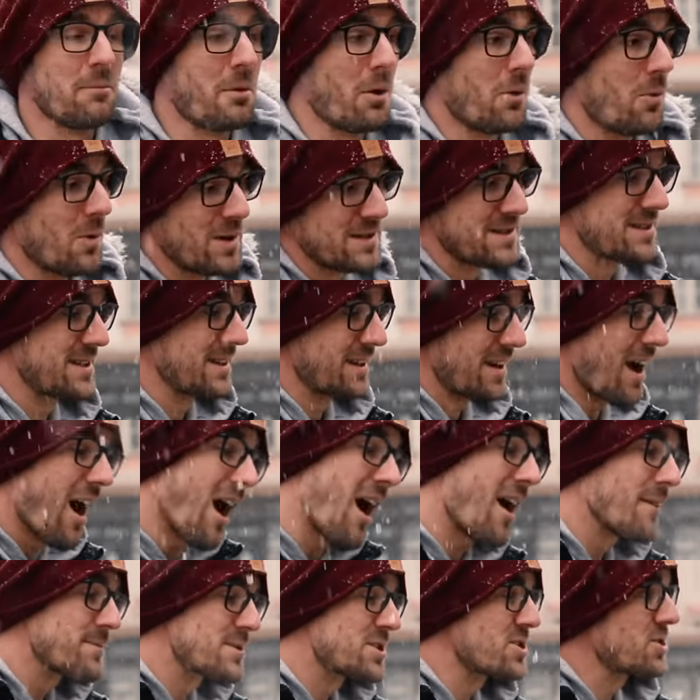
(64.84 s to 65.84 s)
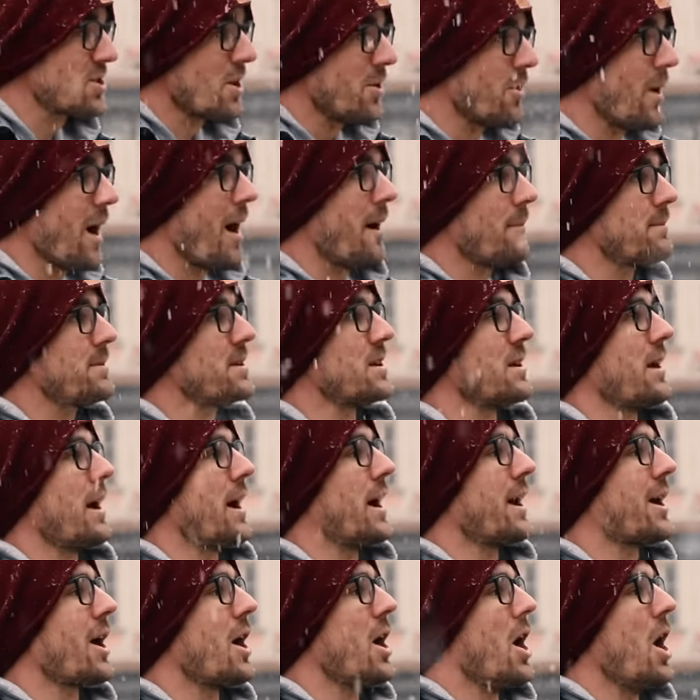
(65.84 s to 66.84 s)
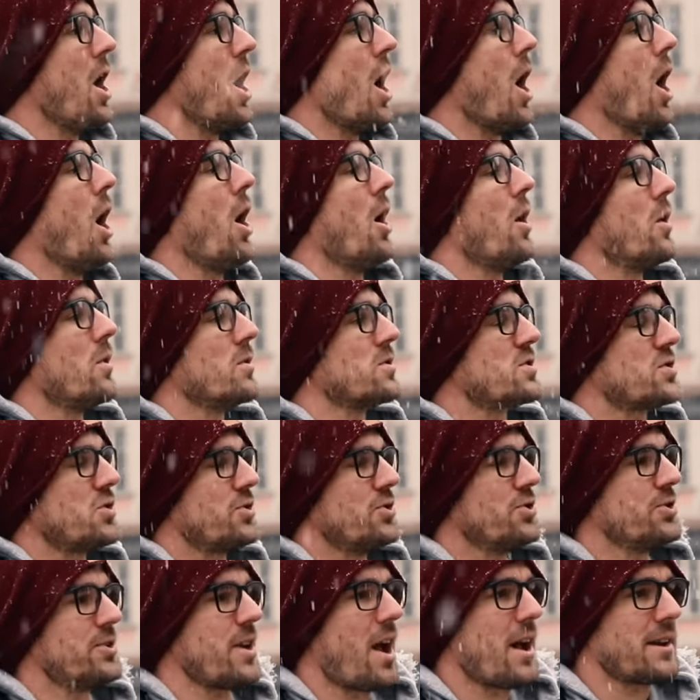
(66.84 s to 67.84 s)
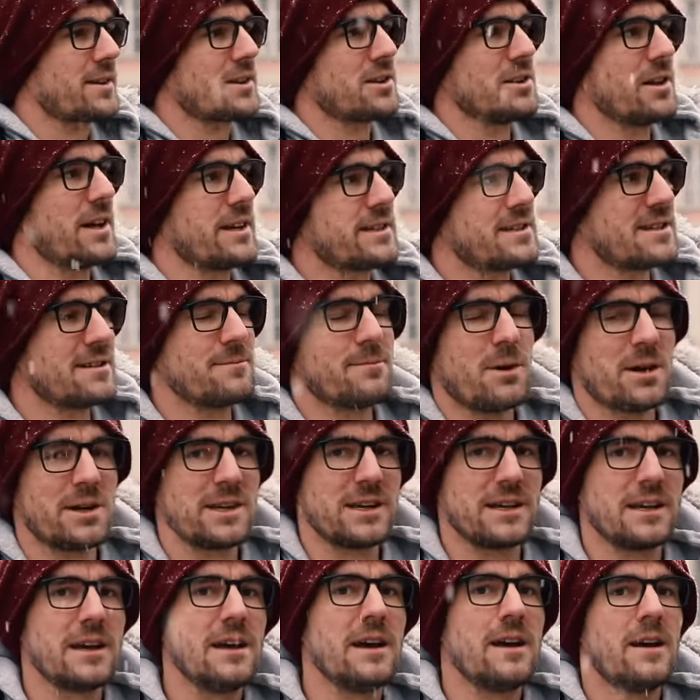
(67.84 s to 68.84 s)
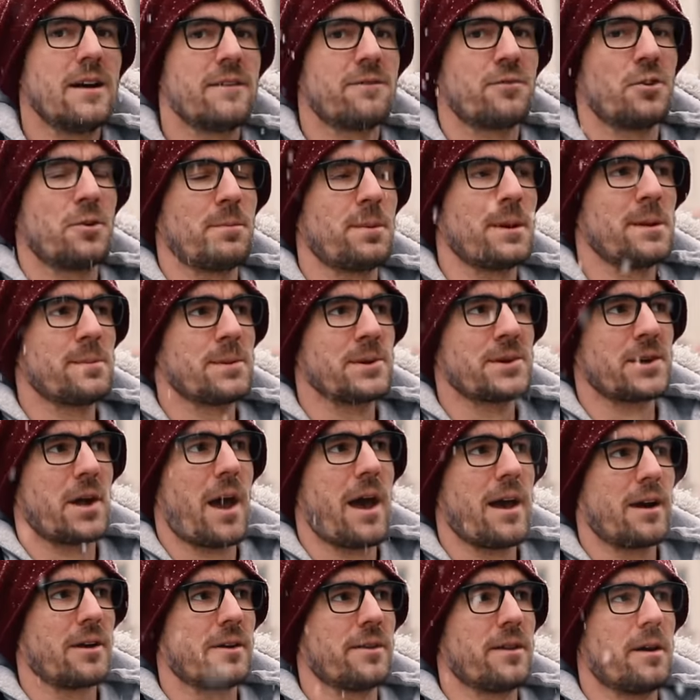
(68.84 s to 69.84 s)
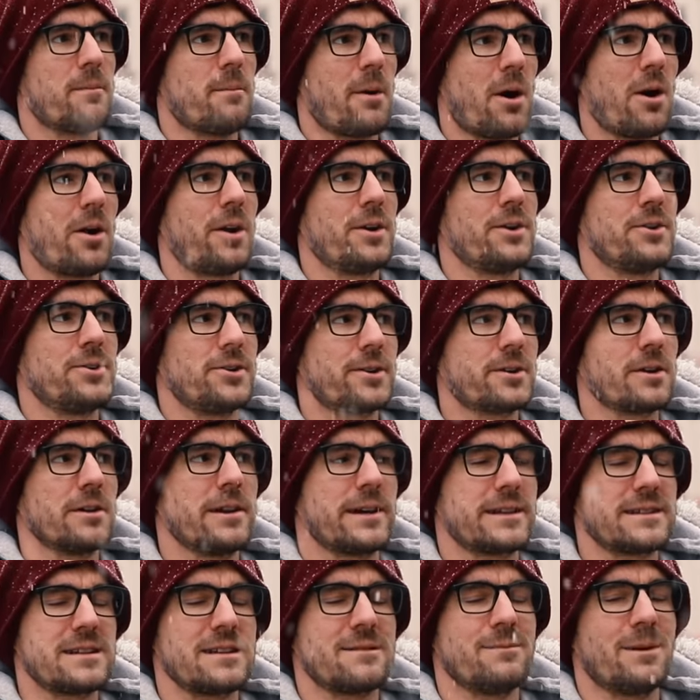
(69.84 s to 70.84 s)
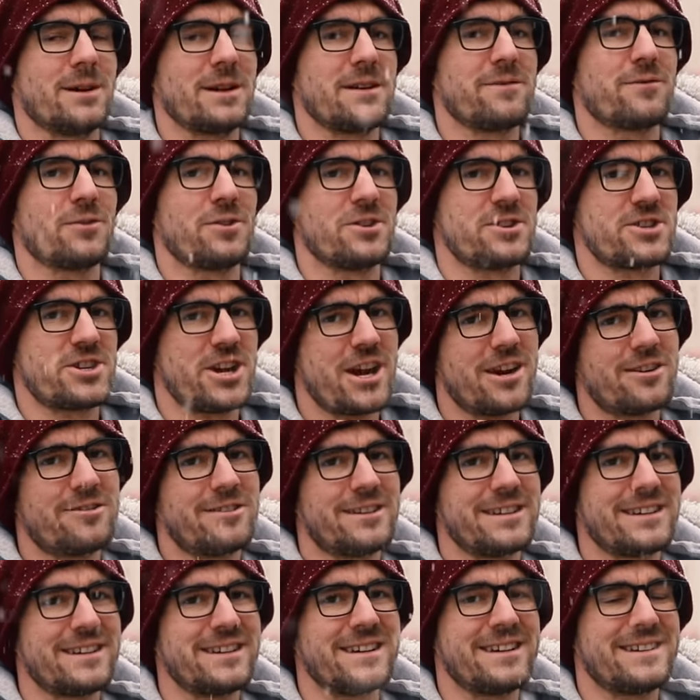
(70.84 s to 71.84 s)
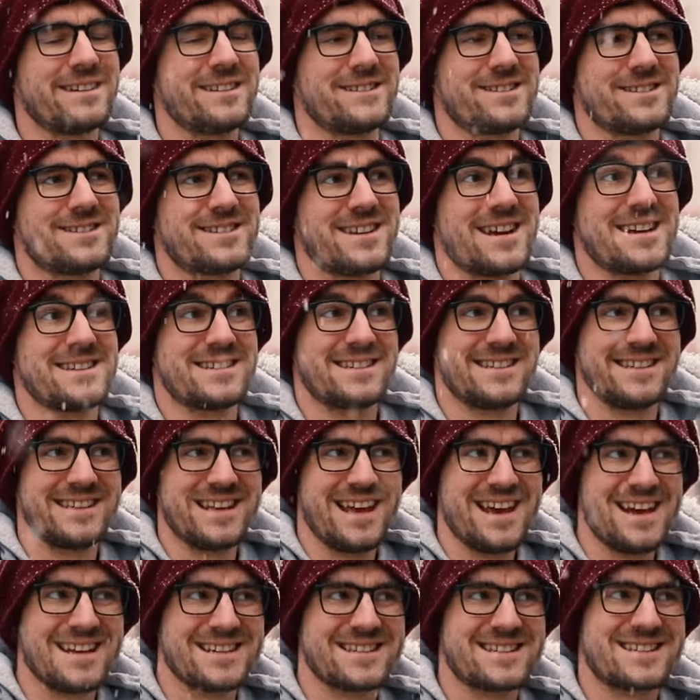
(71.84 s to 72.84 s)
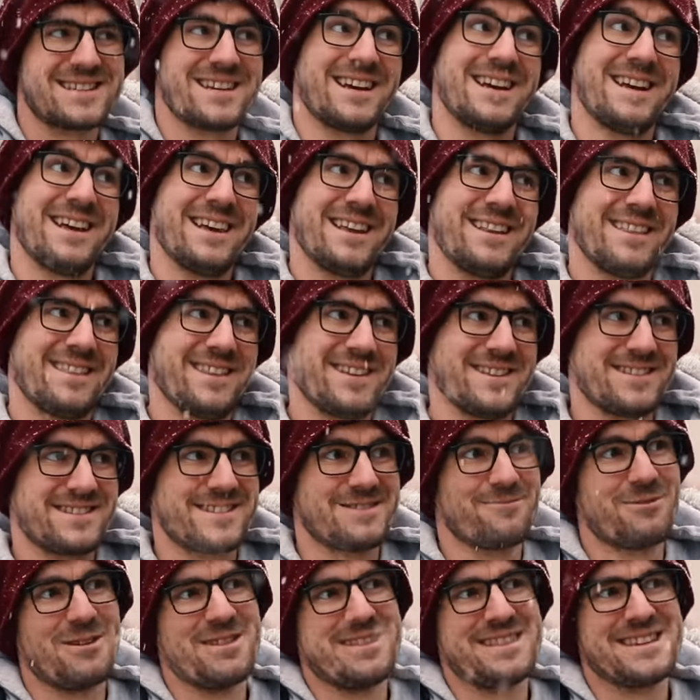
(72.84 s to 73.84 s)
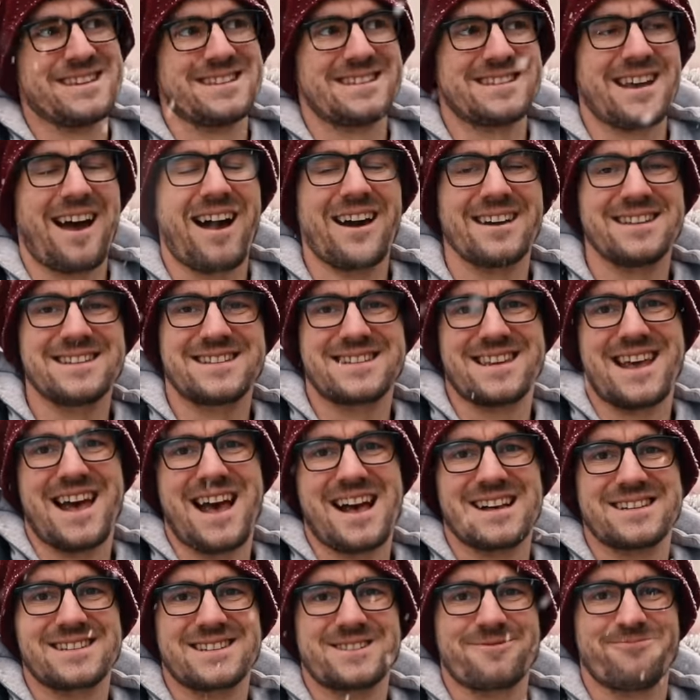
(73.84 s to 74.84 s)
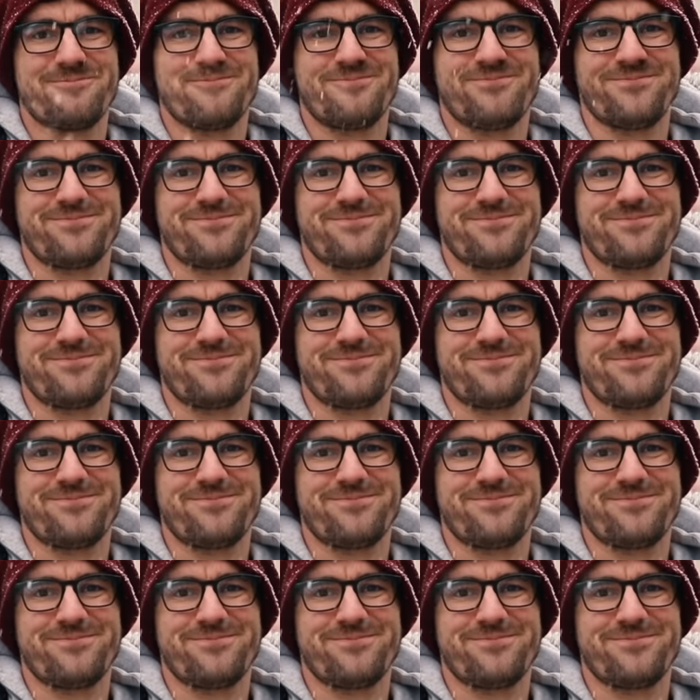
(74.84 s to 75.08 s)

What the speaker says: But once the cops show up, they're like, oh, so you're not collecting money for people to hang on the bar, you're collecting money for charity. And he just says, yes, that's what the sign says.